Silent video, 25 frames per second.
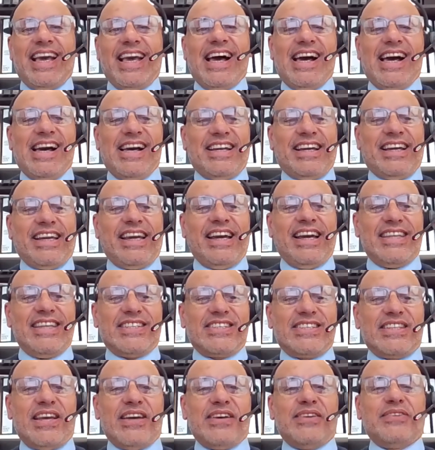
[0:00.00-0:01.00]
Okay,
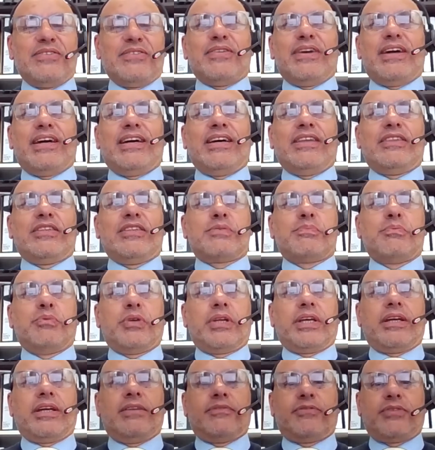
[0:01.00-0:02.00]
so this
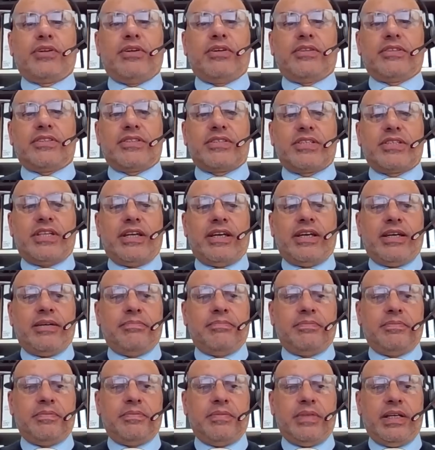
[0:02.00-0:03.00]
morning I've got
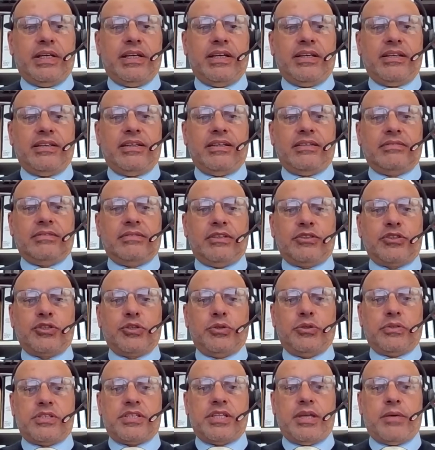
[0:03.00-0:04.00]
a
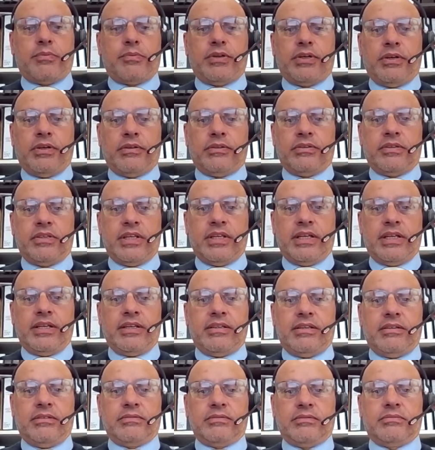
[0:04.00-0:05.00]
short summary on
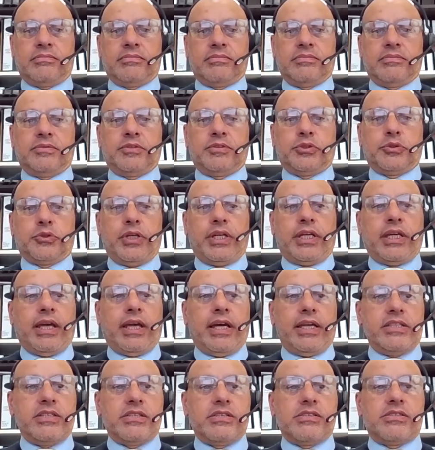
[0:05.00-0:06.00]
3
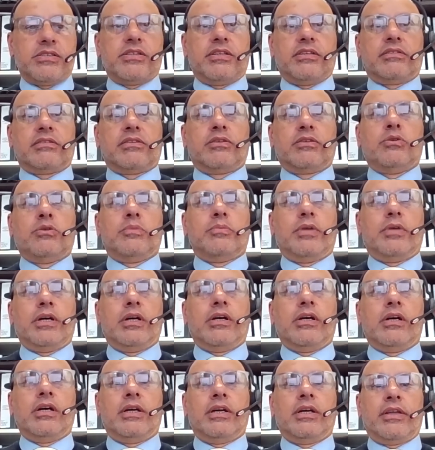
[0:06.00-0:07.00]
cases that caught my
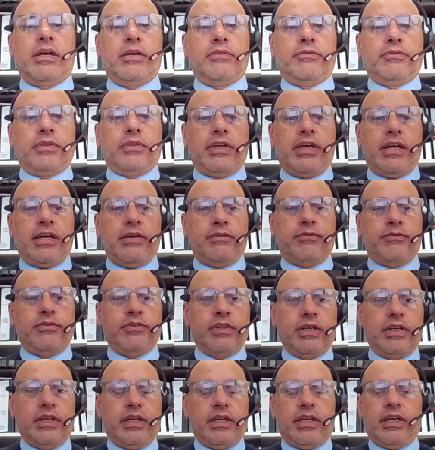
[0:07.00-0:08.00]
eye and hopefully have
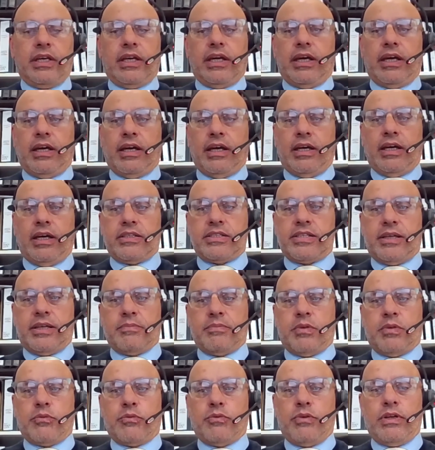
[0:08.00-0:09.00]

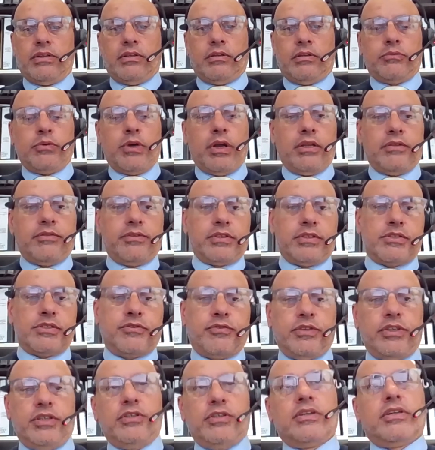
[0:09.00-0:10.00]
some relevance
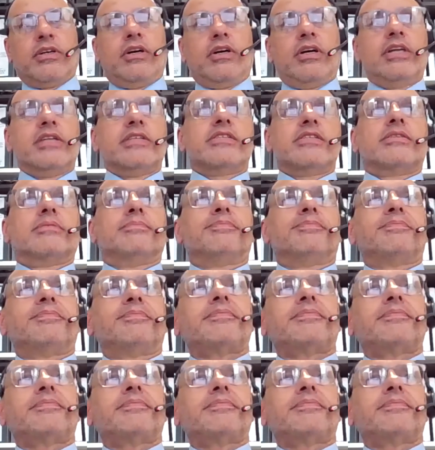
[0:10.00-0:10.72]
for you guys.